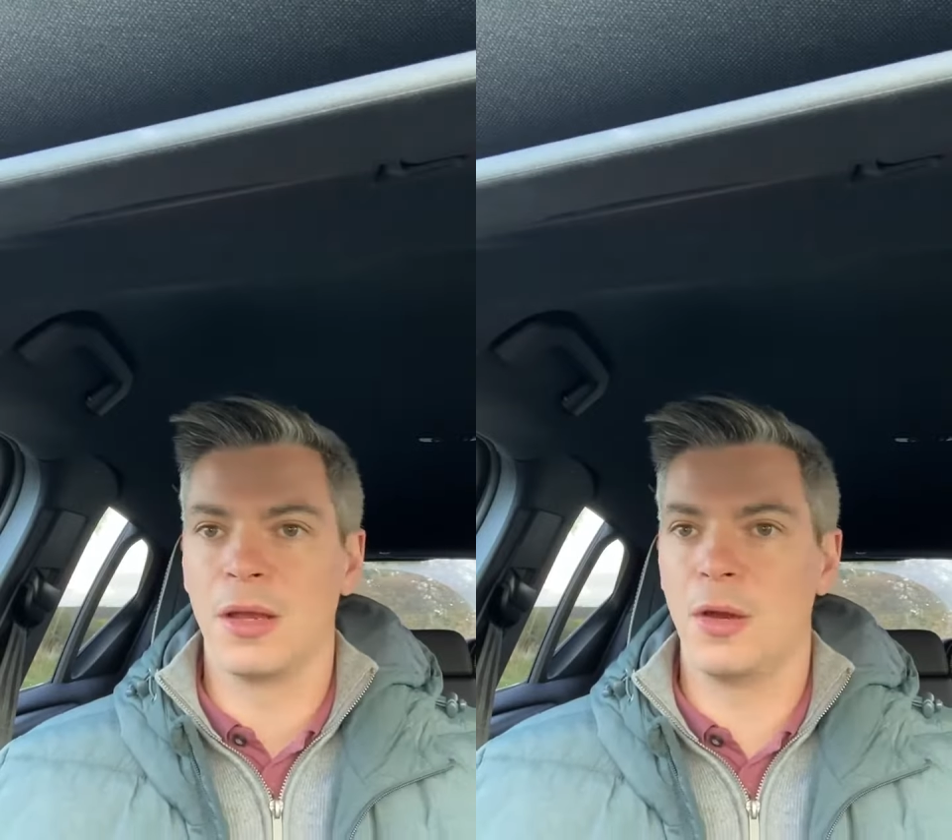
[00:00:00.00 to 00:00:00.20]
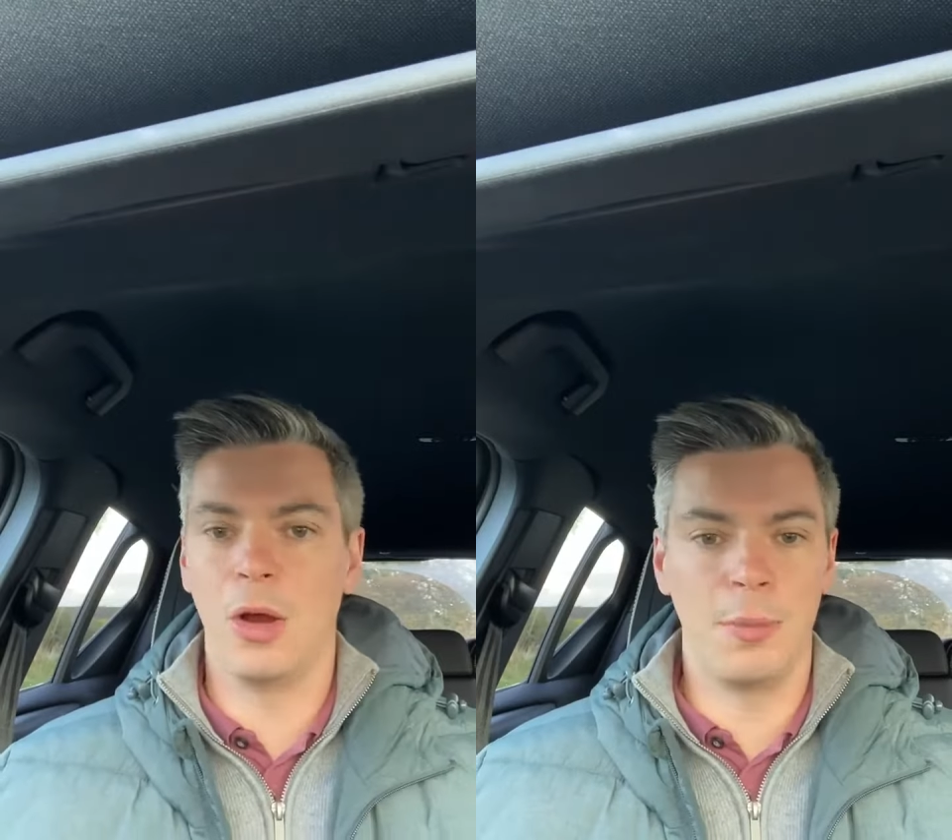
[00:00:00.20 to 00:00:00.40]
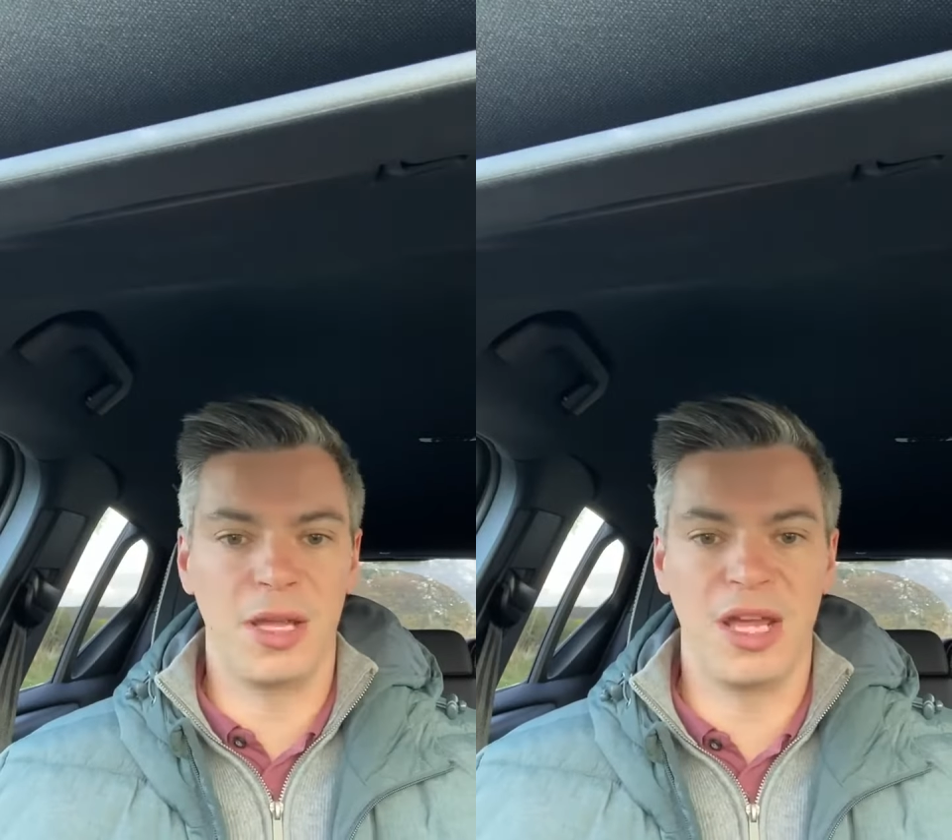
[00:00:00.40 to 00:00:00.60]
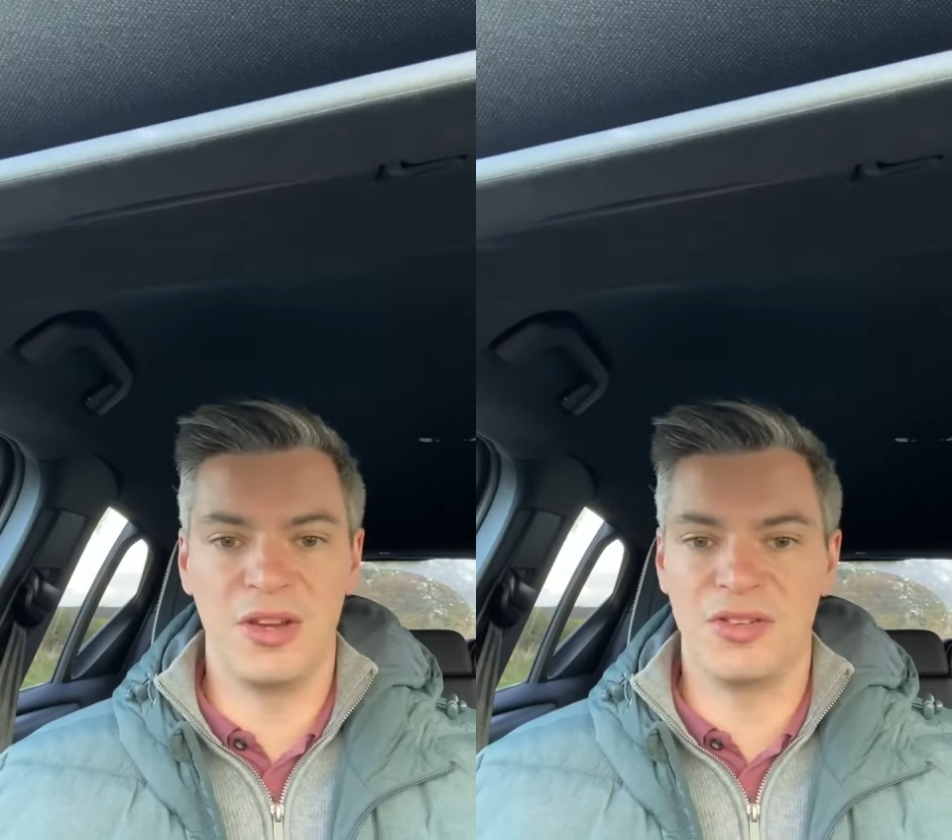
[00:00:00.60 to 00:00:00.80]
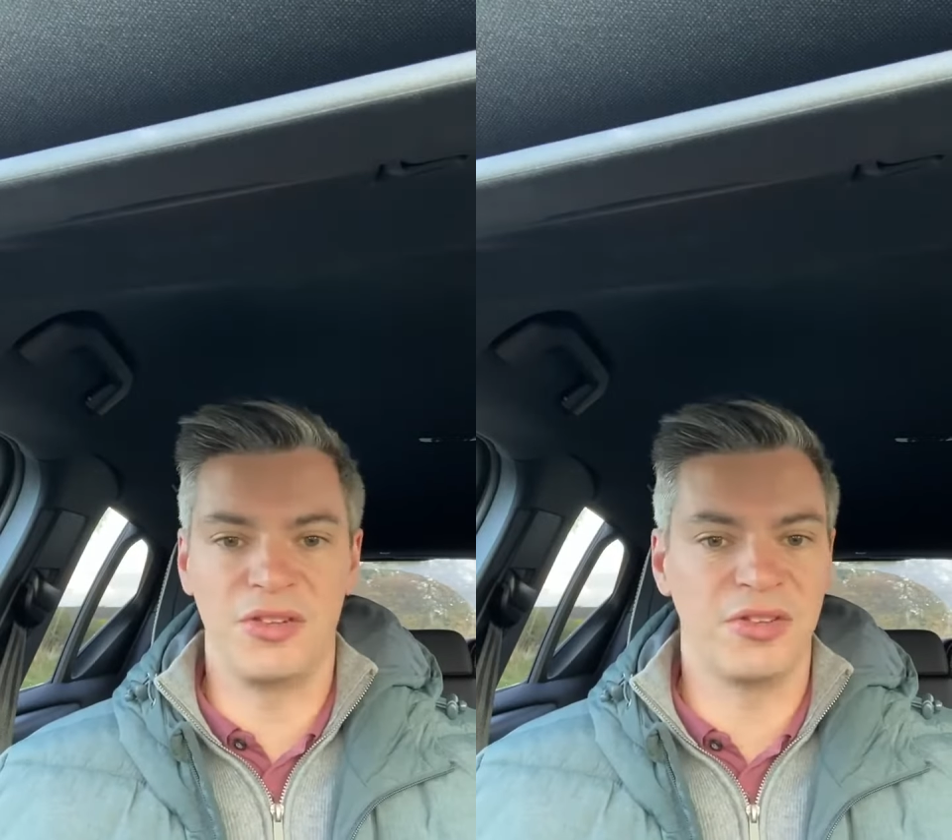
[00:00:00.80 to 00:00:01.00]
No
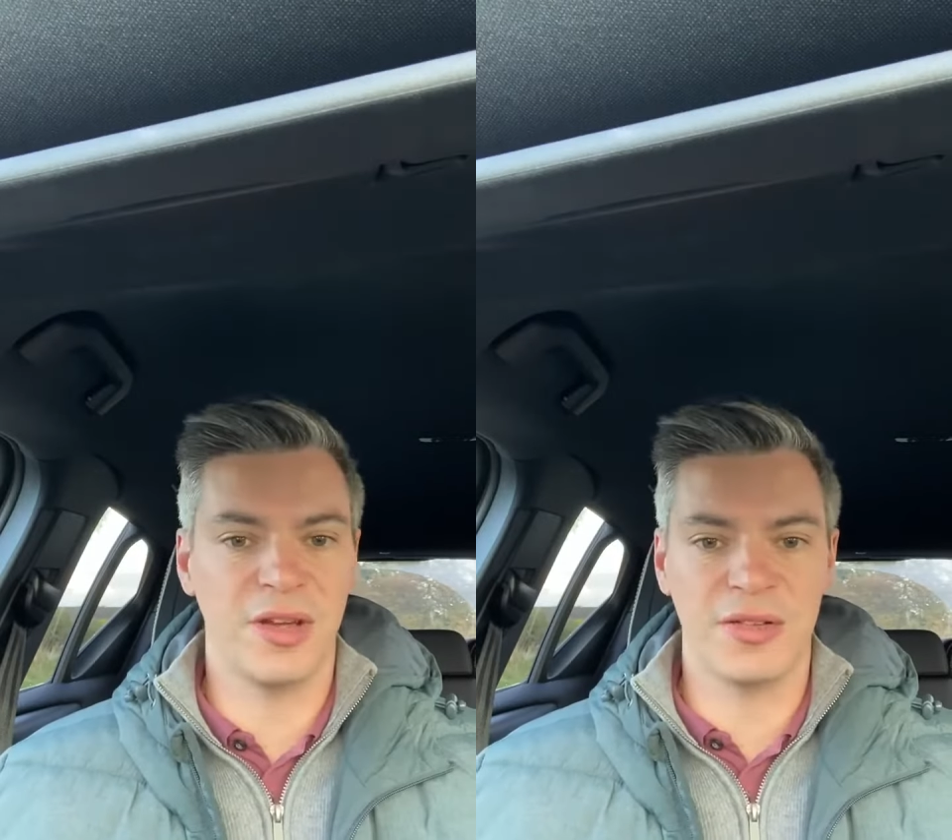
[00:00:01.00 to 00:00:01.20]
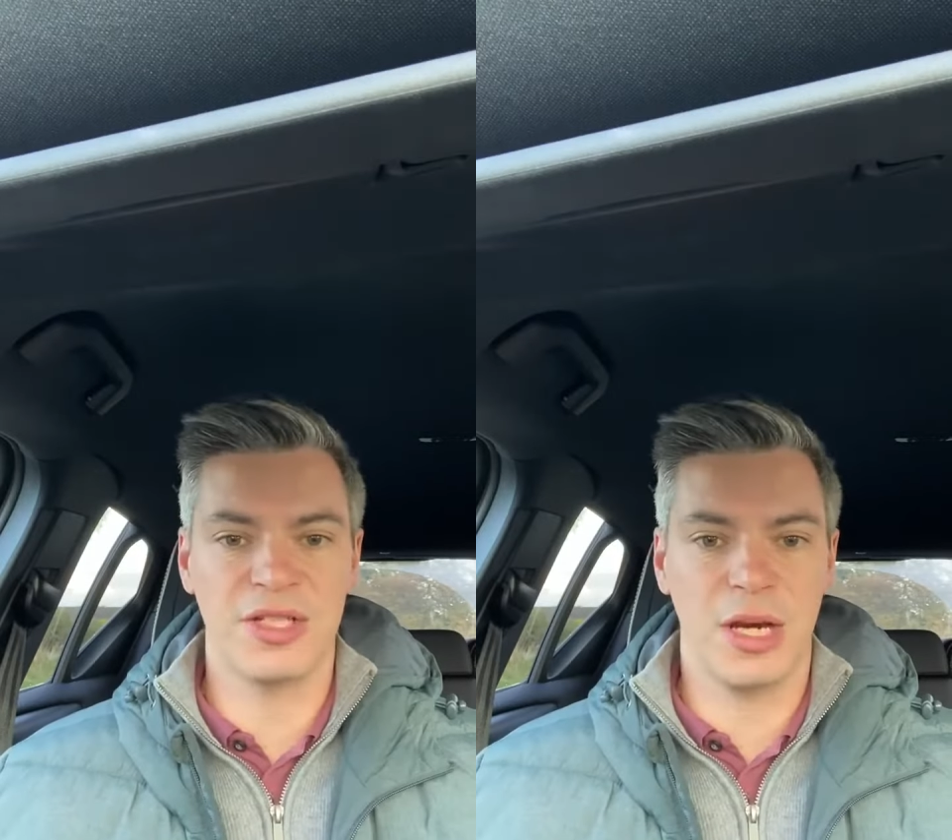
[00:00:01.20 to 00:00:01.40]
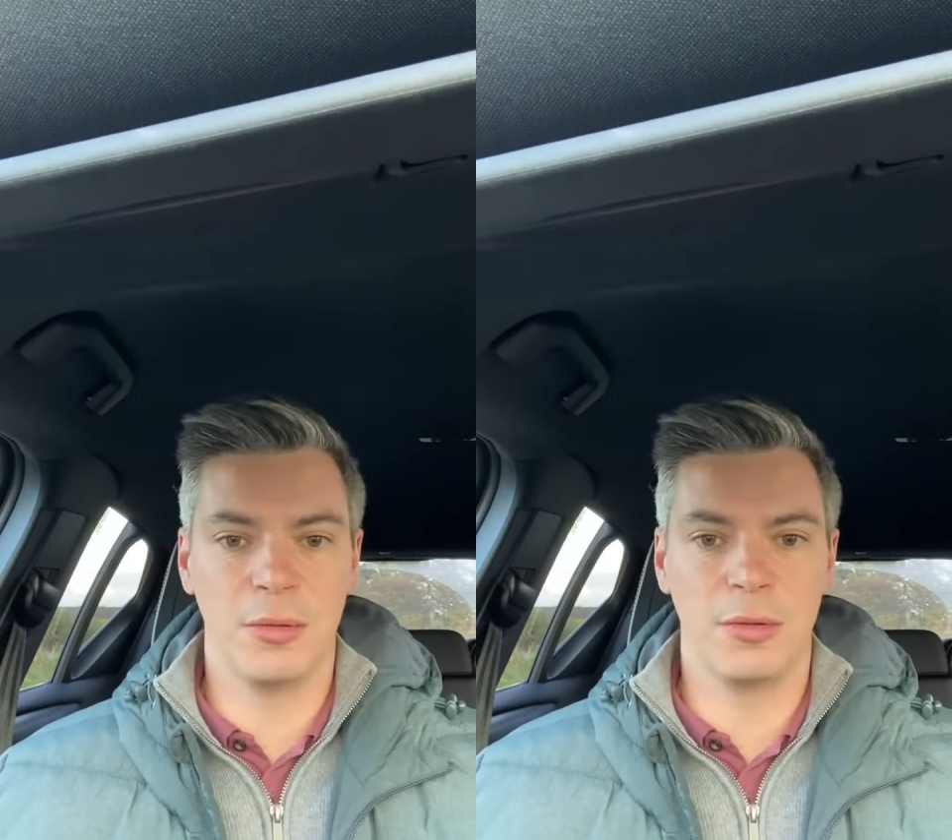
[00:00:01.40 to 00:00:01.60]
obligation, just have a chat